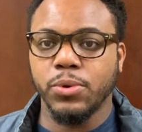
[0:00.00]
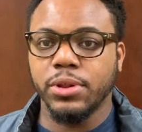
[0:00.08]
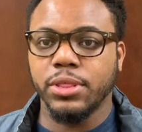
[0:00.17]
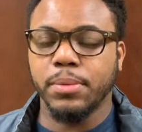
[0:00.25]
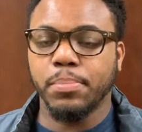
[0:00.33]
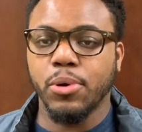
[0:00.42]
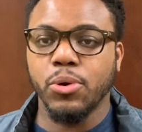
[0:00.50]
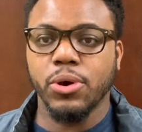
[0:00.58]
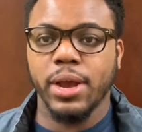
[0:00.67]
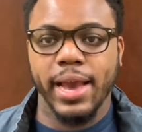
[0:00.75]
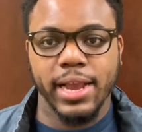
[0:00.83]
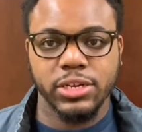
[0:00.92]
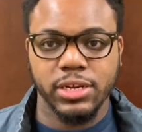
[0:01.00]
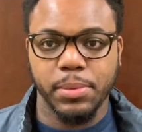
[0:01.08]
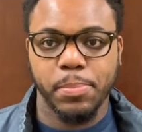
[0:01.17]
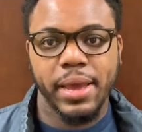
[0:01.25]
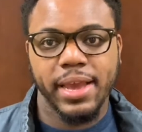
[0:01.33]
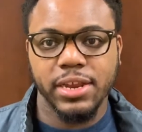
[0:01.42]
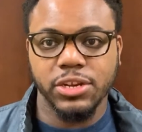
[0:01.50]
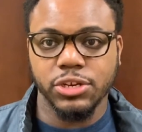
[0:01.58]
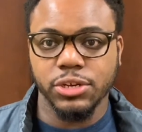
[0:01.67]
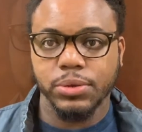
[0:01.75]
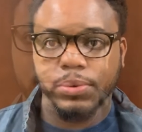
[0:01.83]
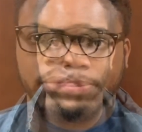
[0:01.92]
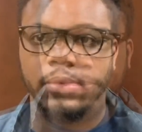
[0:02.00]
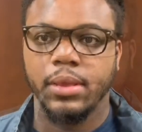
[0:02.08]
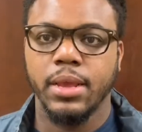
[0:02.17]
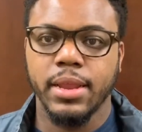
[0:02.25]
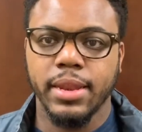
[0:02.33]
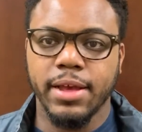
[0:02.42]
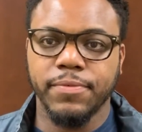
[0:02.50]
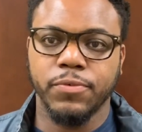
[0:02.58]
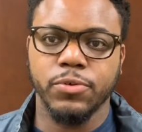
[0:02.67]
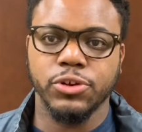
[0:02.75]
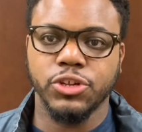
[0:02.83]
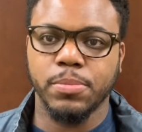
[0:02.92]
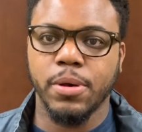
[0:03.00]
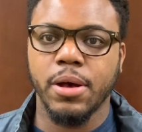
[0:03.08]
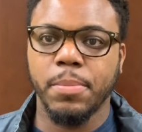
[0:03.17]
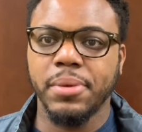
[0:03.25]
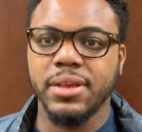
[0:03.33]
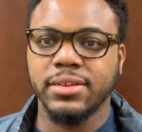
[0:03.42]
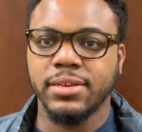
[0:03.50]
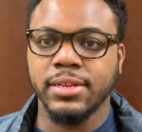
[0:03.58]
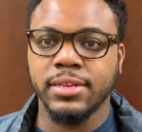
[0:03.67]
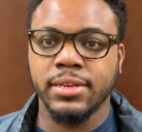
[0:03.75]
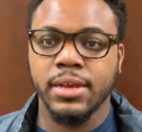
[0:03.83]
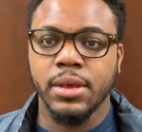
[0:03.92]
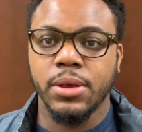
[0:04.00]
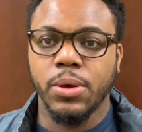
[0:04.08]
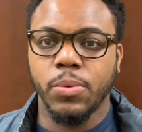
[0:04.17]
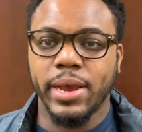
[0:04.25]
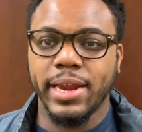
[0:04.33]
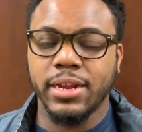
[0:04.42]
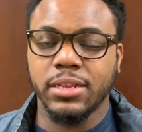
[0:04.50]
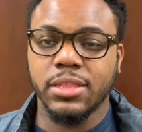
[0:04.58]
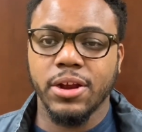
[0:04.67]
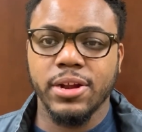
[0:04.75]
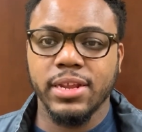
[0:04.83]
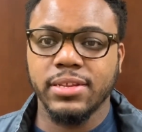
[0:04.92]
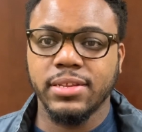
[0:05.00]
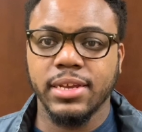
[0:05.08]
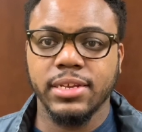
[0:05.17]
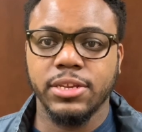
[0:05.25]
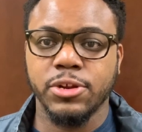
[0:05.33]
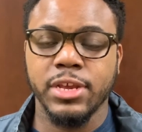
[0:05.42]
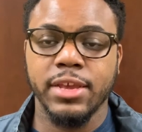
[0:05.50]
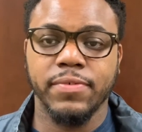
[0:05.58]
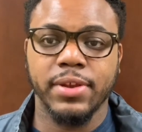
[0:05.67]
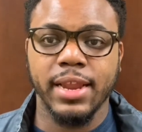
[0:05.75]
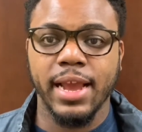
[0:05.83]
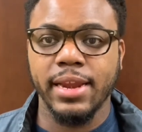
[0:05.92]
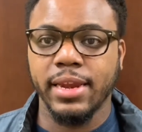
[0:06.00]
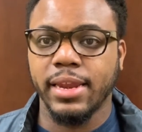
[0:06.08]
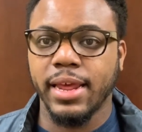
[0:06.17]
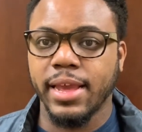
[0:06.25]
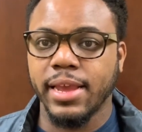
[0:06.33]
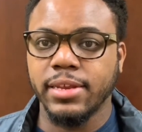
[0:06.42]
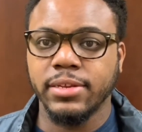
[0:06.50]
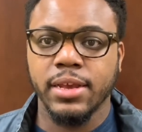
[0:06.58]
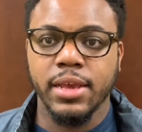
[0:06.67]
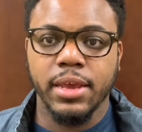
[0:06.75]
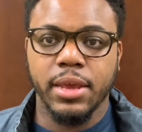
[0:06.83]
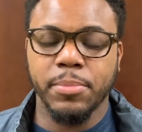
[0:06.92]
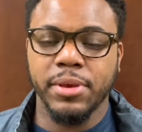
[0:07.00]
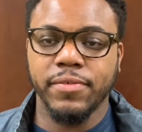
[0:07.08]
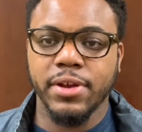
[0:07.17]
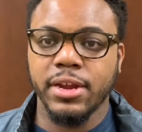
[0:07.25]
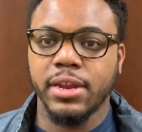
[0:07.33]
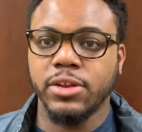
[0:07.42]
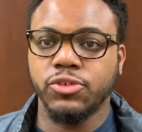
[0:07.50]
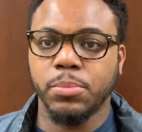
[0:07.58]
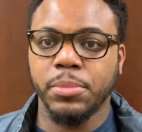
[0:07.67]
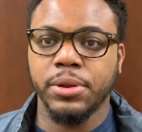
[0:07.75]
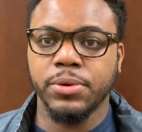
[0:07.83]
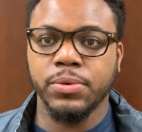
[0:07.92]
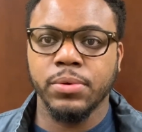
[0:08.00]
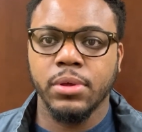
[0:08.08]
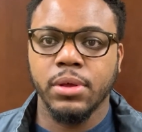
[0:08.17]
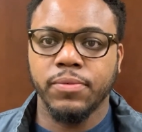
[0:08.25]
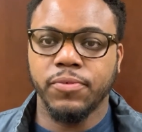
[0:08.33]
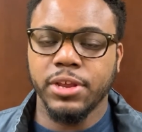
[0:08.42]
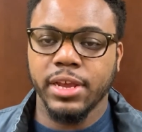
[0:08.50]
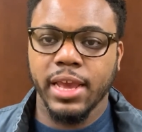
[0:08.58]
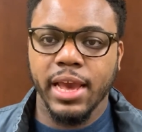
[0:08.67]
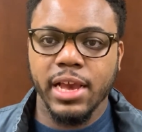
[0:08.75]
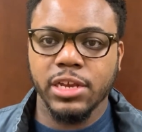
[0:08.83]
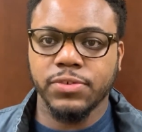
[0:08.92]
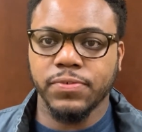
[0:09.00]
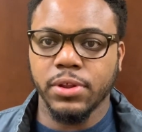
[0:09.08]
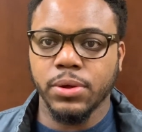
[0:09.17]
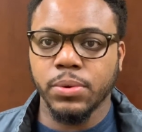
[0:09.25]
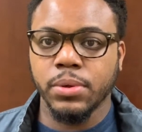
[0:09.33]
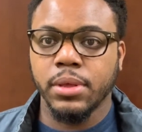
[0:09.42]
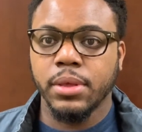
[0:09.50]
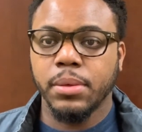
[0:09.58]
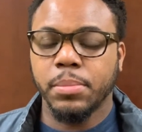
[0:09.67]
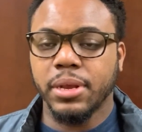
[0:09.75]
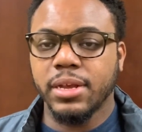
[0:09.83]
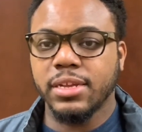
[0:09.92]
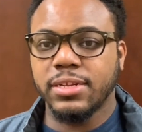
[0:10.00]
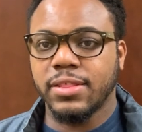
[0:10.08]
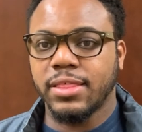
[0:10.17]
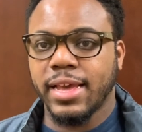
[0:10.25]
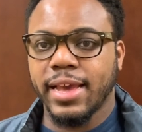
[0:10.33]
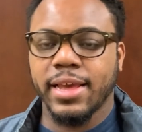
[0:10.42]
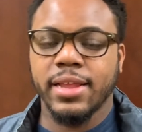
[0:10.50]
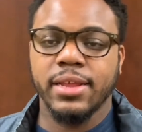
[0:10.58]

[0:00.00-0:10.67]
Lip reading: the broker actually pays you. Now, for a small business, waiting 30, 60, or even 90 days can be very detrimental for your cash flow. Because of that,